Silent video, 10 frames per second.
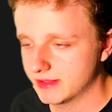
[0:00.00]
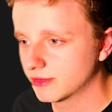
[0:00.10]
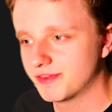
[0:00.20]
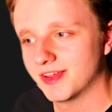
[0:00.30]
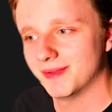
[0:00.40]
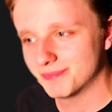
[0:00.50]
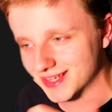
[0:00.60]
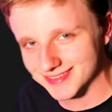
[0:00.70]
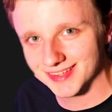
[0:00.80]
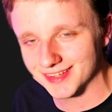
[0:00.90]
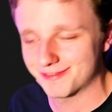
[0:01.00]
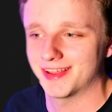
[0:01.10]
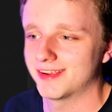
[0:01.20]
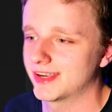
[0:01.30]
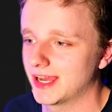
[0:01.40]
of it because I had to
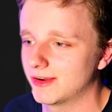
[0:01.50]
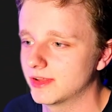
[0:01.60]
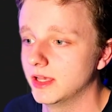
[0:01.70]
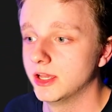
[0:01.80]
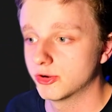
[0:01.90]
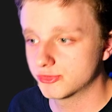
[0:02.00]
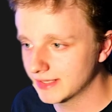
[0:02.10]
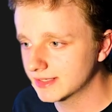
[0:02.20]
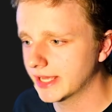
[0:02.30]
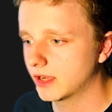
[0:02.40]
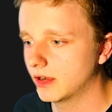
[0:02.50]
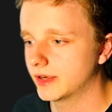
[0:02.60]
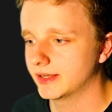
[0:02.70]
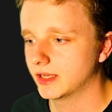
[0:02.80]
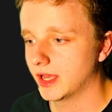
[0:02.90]
figure it out. Right click on
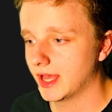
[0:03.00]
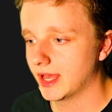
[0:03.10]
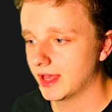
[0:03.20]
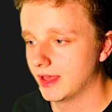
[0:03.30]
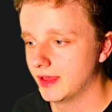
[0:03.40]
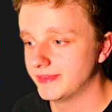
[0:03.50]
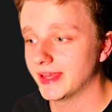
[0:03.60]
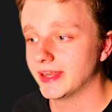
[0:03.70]
it, then